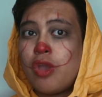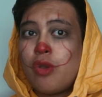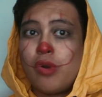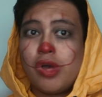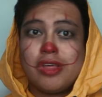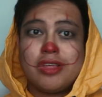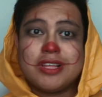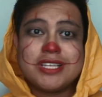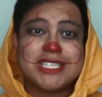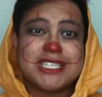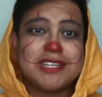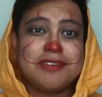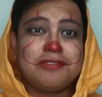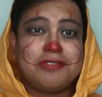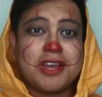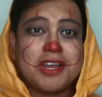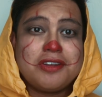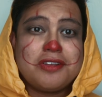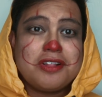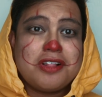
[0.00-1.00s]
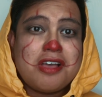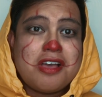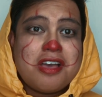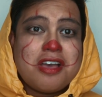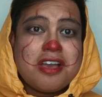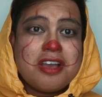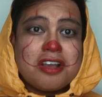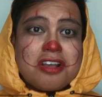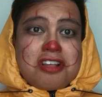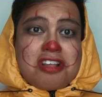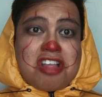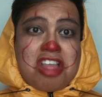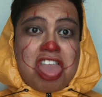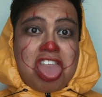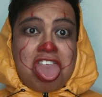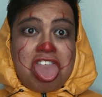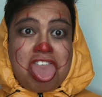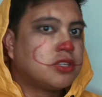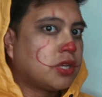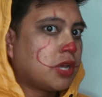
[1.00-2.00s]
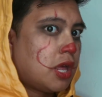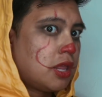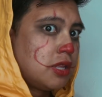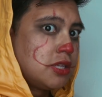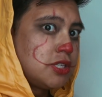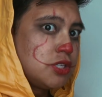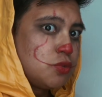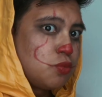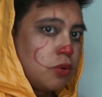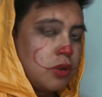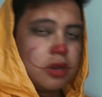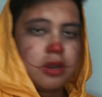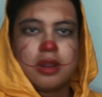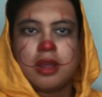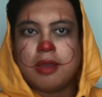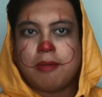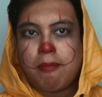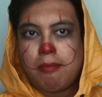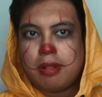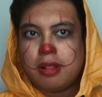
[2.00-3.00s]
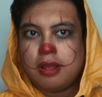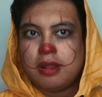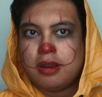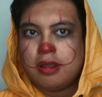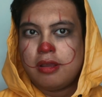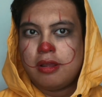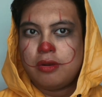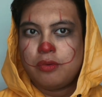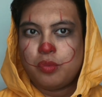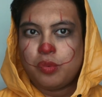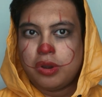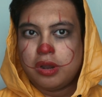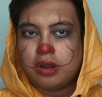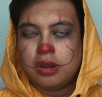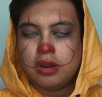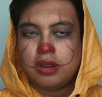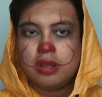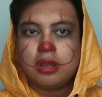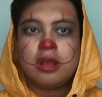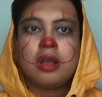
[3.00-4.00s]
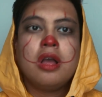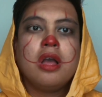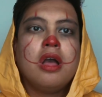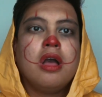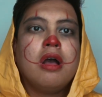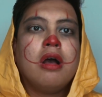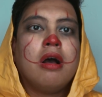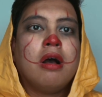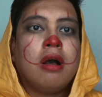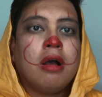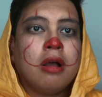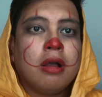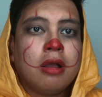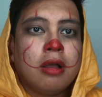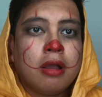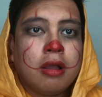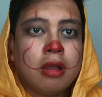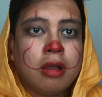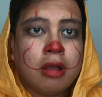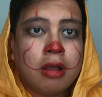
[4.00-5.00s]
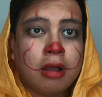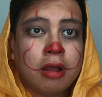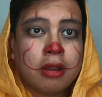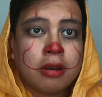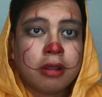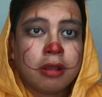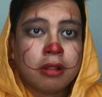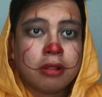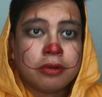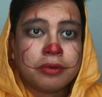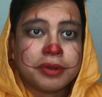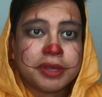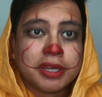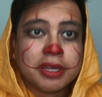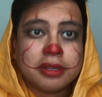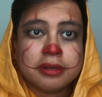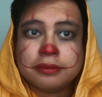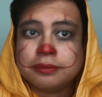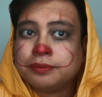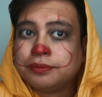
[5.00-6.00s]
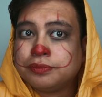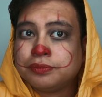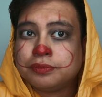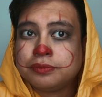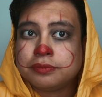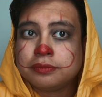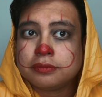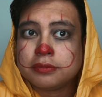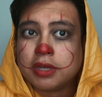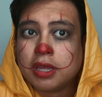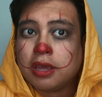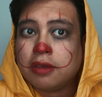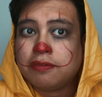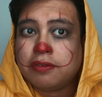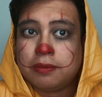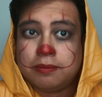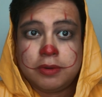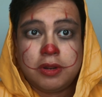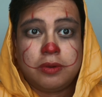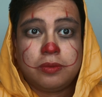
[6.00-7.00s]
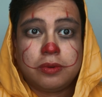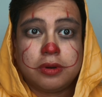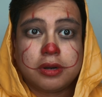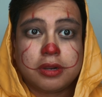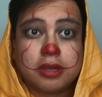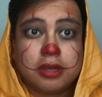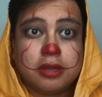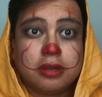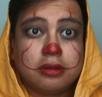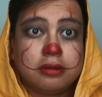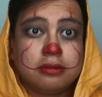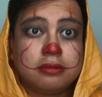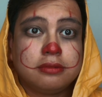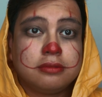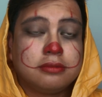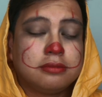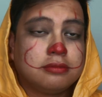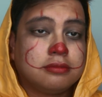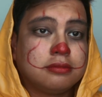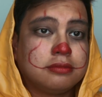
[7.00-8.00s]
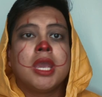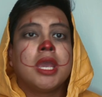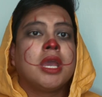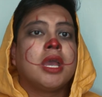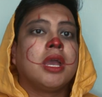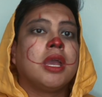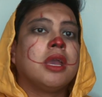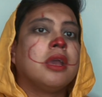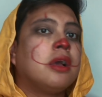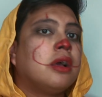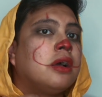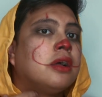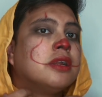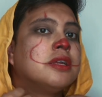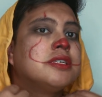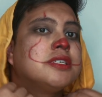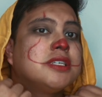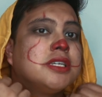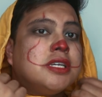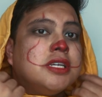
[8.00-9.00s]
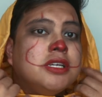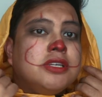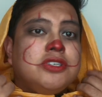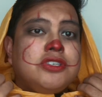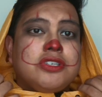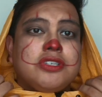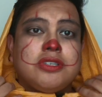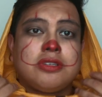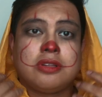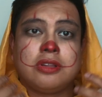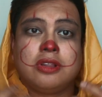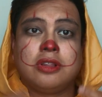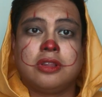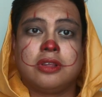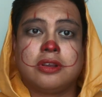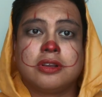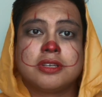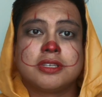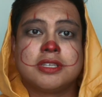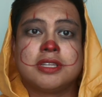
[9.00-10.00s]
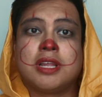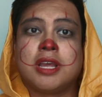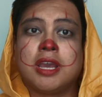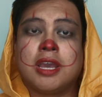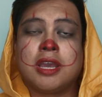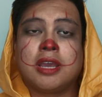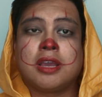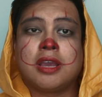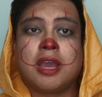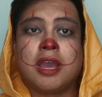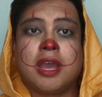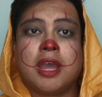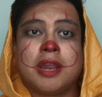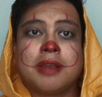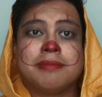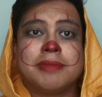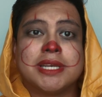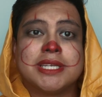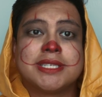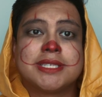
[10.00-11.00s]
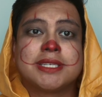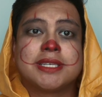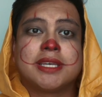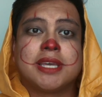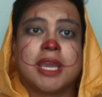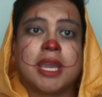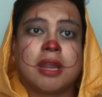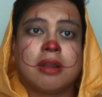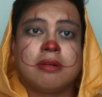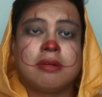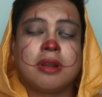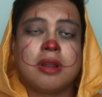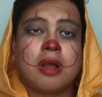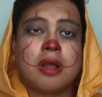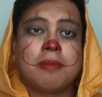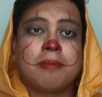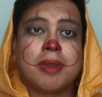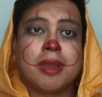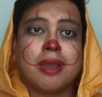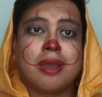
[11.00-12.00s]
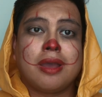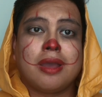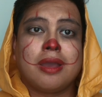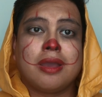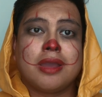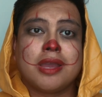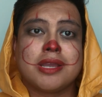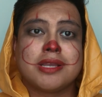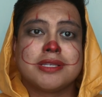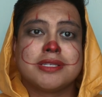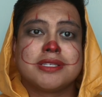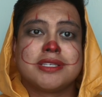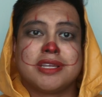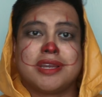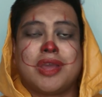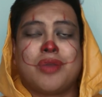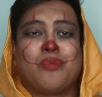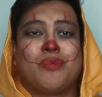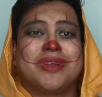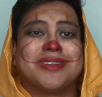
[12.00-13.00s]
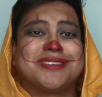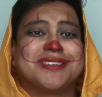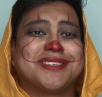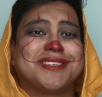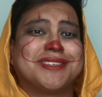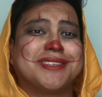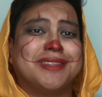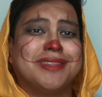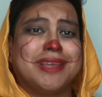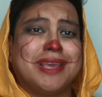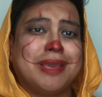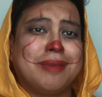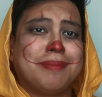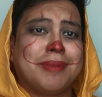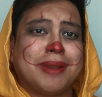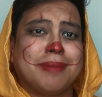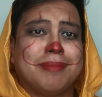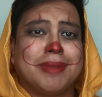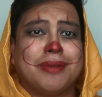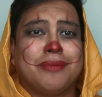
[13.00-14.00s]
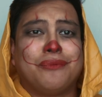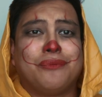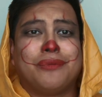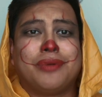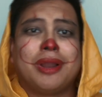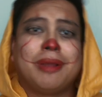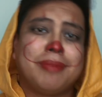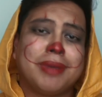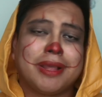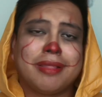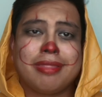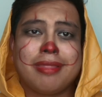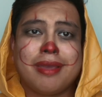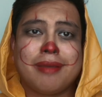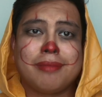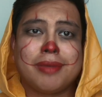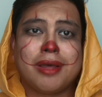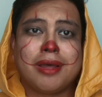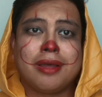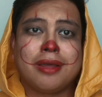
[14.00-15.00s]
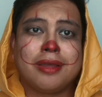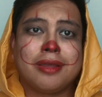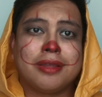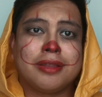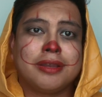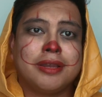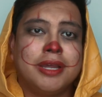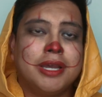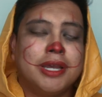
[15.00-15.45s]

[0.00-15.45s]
Well, this is the final look. So yeah, this is what I'm planning on wearing on Halloween. If I'm not working, it honestly just looks like I had mascara on my eyes and I went to sleep and been rubbing them on